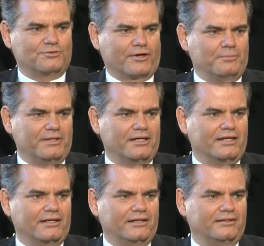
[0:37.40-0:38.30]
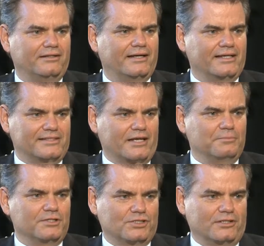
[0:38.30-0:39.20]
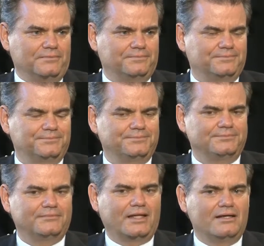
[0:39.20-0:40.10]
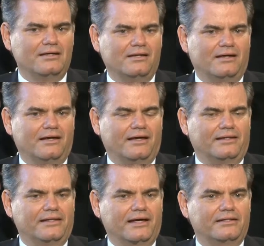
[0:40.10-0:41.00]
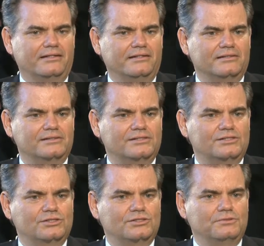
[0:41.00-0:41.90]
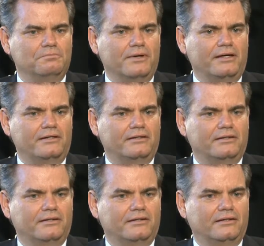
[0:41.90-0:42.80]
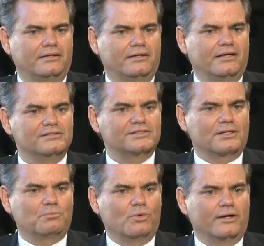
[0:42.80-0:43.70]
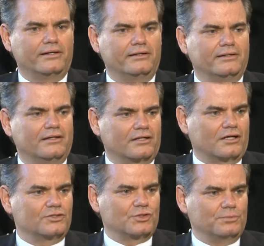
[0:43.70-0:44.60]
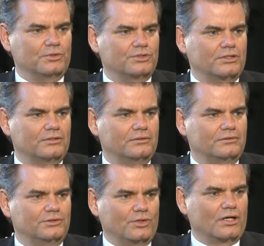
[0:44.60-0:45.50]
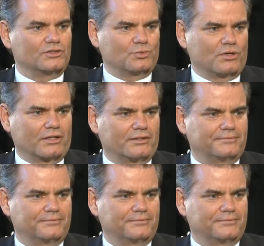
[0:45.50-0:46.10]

very beginning, has had a mission. And that is to make, in some way, a contribution to God's work.